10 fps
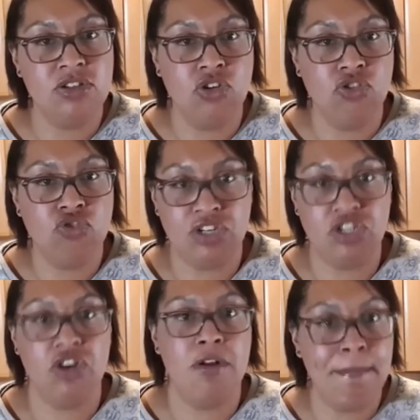
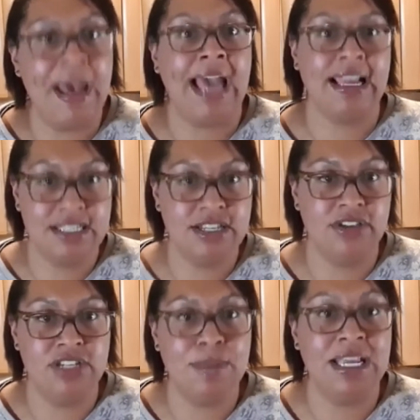nutrition back, so
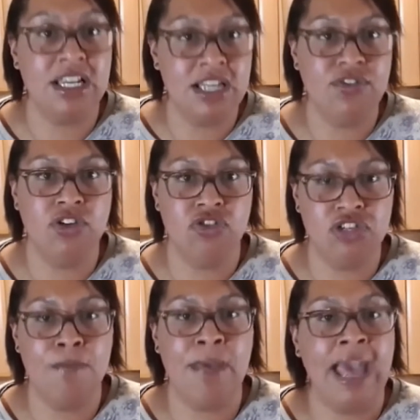to speak, enough
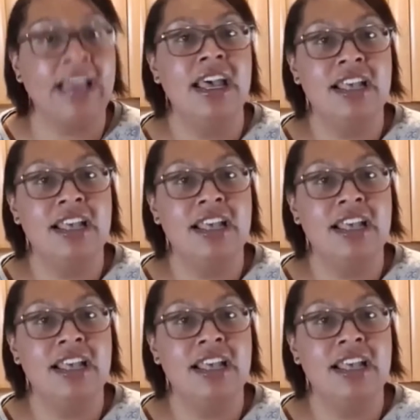nutrition back,